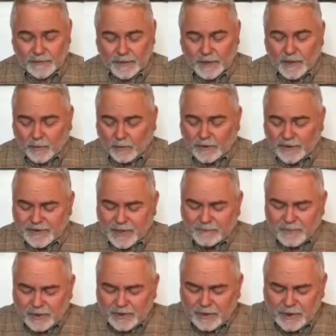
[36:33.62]
Well, let's come
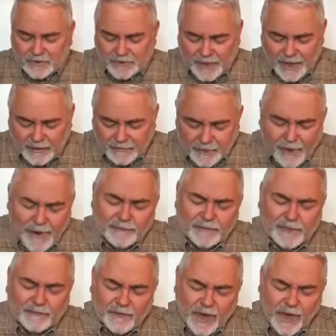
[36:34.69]
to a close now. Dear Heavenly
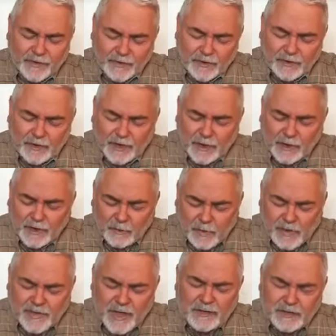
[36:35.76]
Father, we
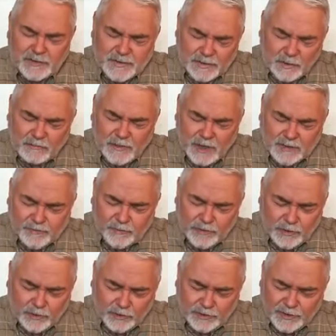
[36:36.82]
thank you so much for your
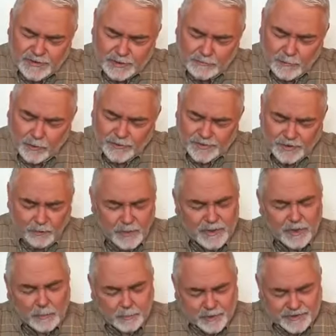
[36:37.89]
goodness and mercy. We
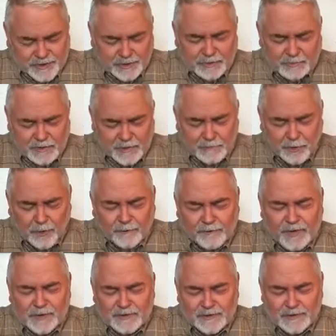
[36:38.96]
don't pretend to be
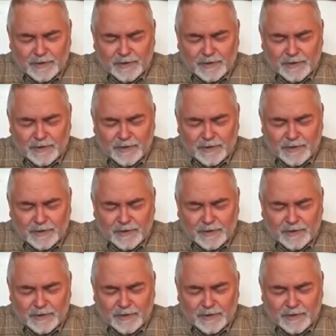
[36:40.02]
perfect.